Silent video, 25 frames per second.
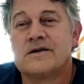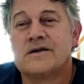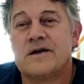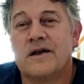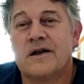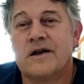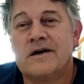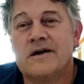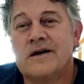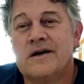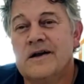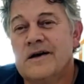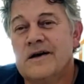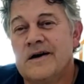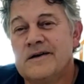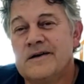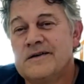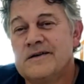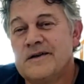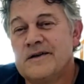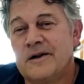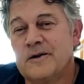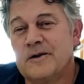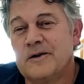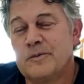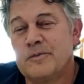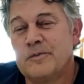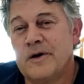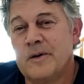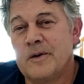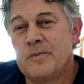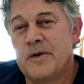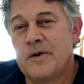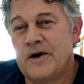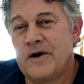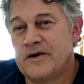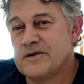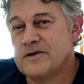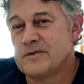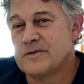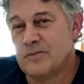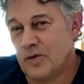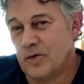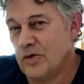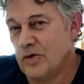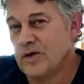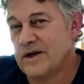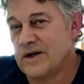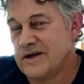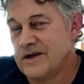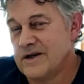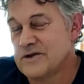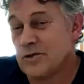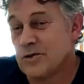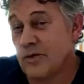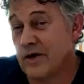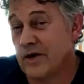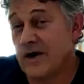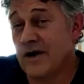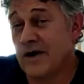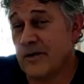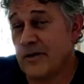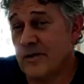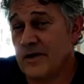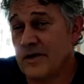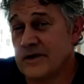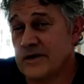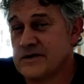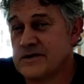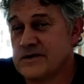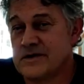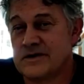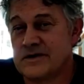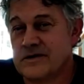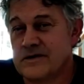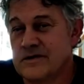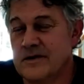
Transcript: Luckily I told my parents more or less where I was.